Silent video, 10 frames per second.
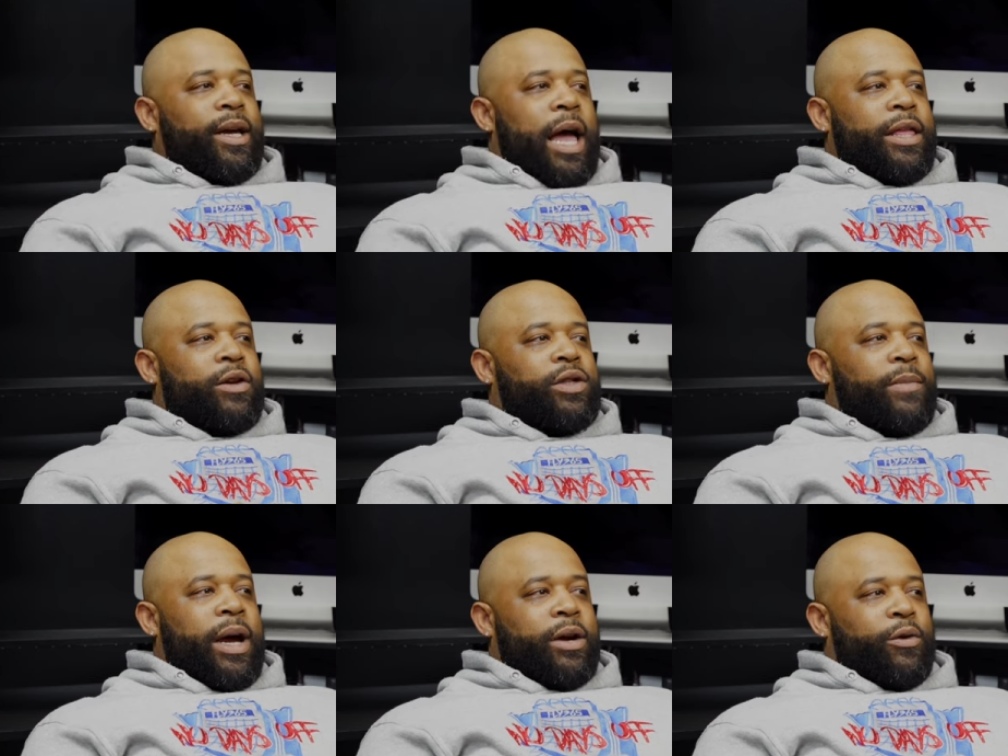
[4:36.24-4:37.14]
I know
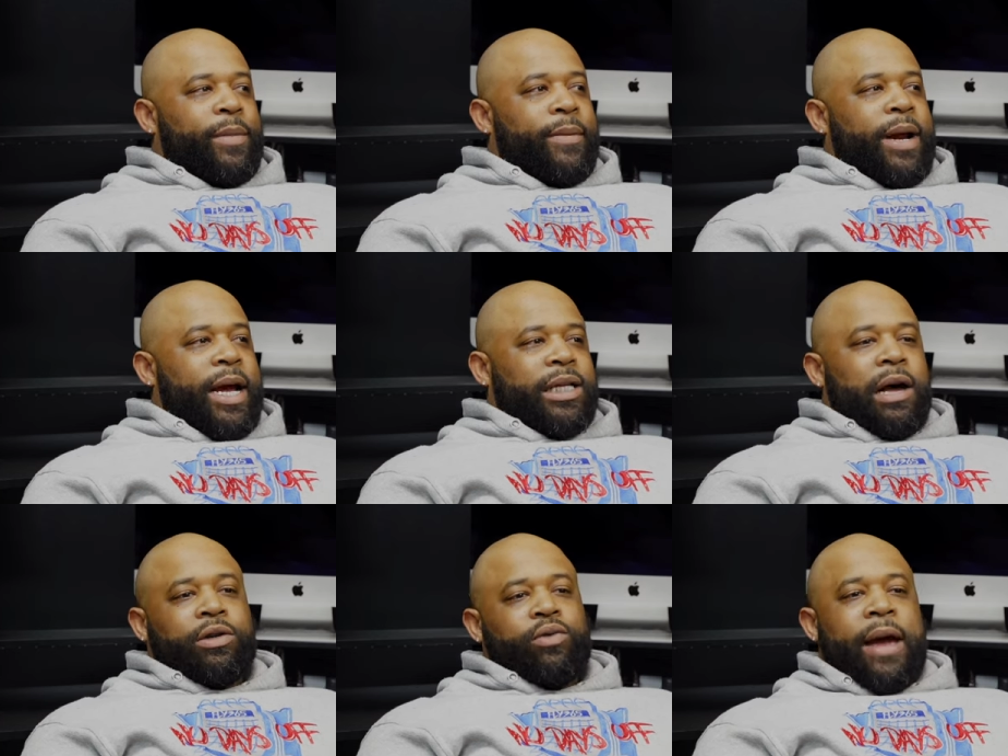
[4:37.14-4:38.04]
somebody could remember that because I
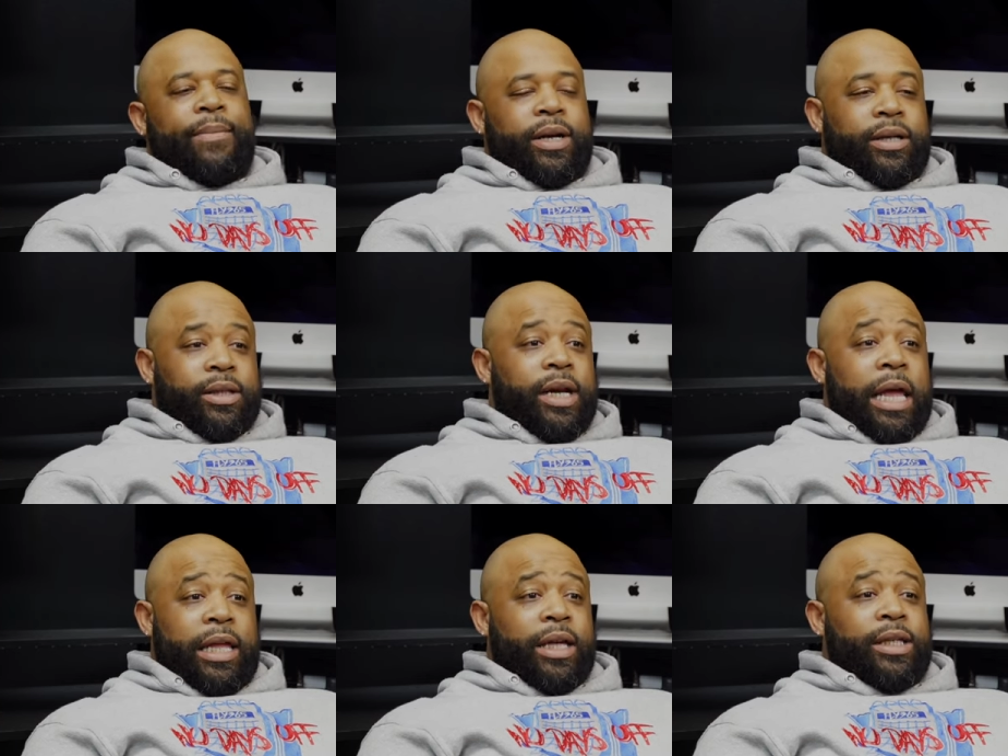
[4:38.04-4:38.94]
was rapping
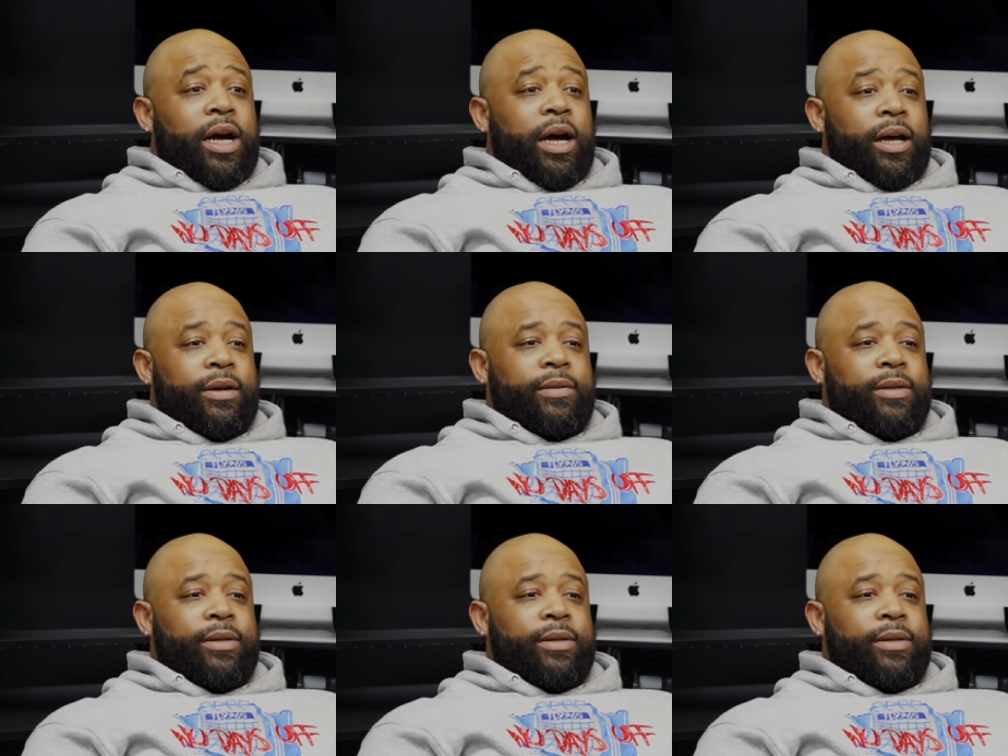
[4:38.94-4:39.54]
at that time.